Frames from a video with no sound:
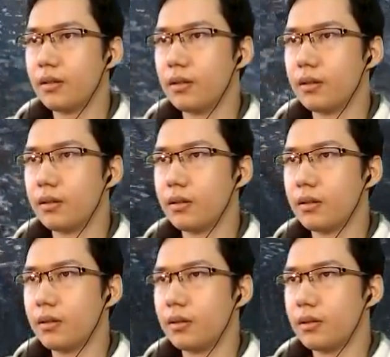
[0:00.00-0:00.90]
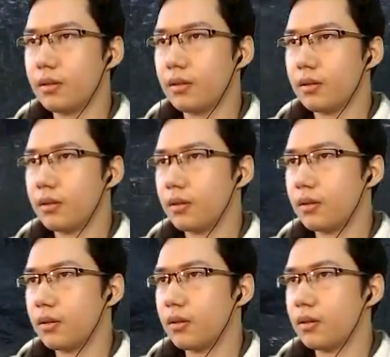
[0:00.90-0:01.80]

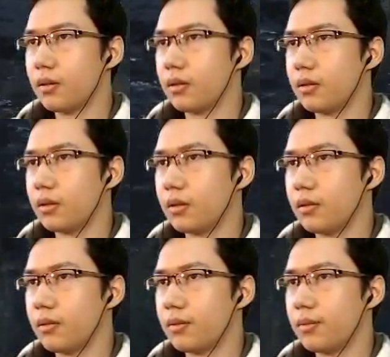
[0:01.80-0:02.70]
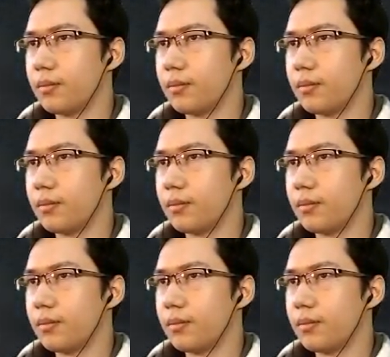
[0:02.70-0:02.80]
Nothing is said.